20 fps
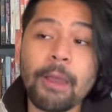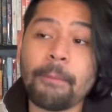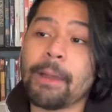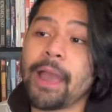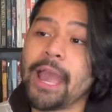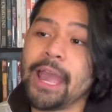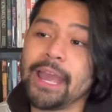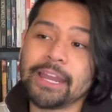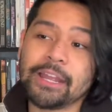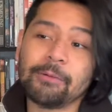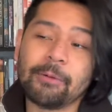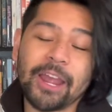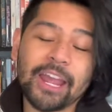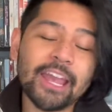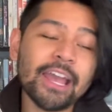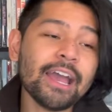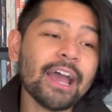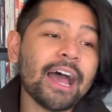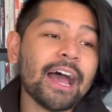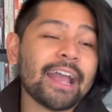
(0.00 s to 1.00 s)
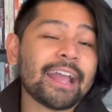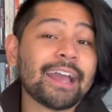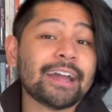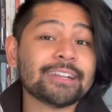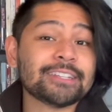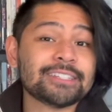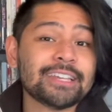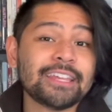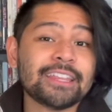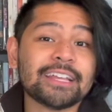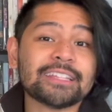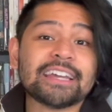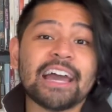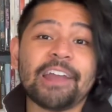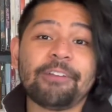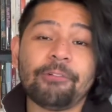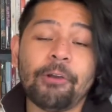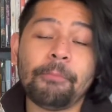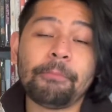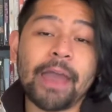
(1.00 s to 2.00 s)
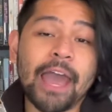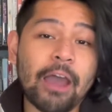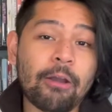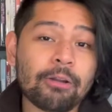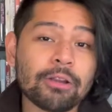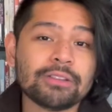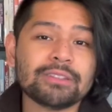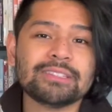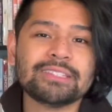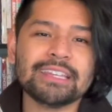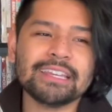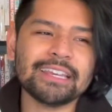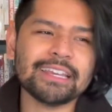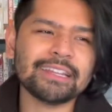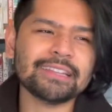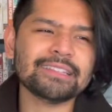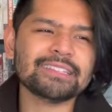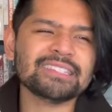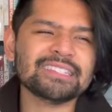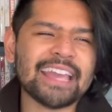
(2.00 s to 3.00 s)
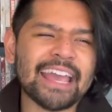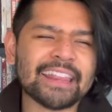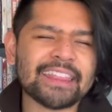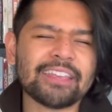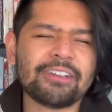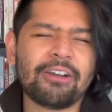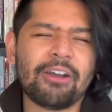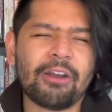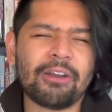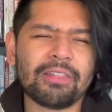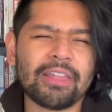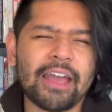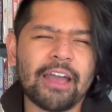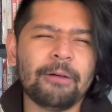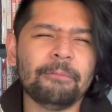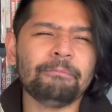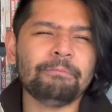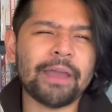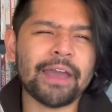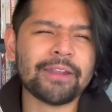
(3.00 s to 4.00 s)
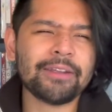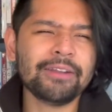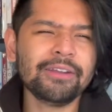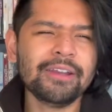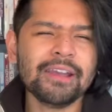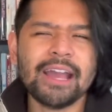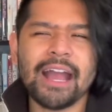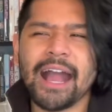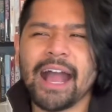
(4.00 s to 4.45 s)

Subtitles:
But anyway, I gotta say that Tyrone Power did Stanley Carlisle better.